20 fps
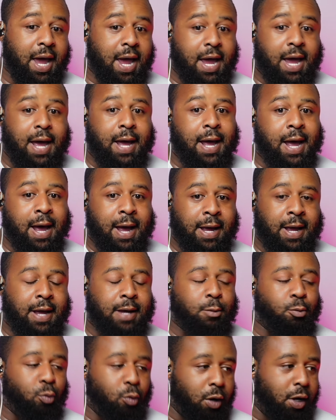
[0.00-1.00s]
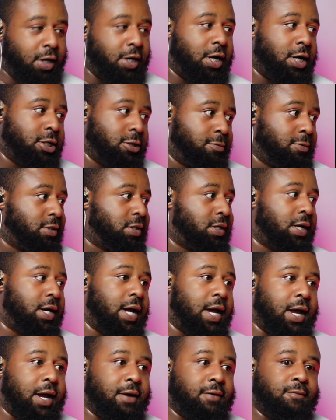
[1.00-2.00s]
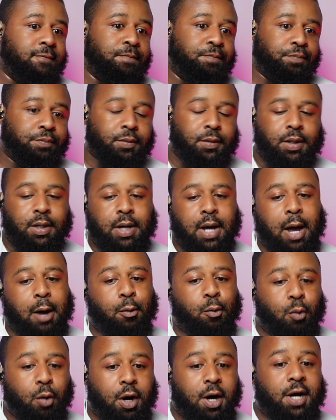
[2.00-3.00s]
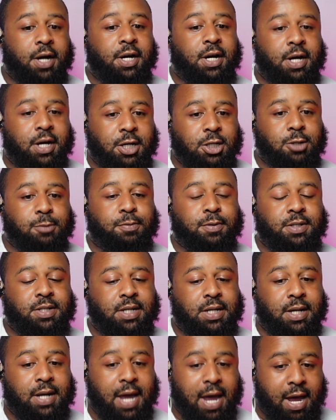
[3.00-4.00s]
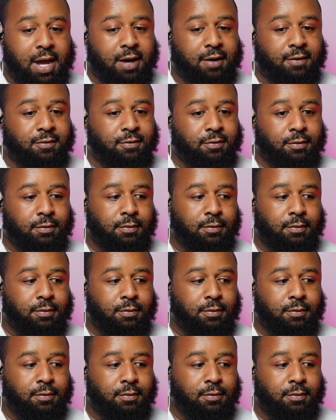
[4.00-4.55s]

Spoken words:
You had ice. 100% ice was proven to you. Listen.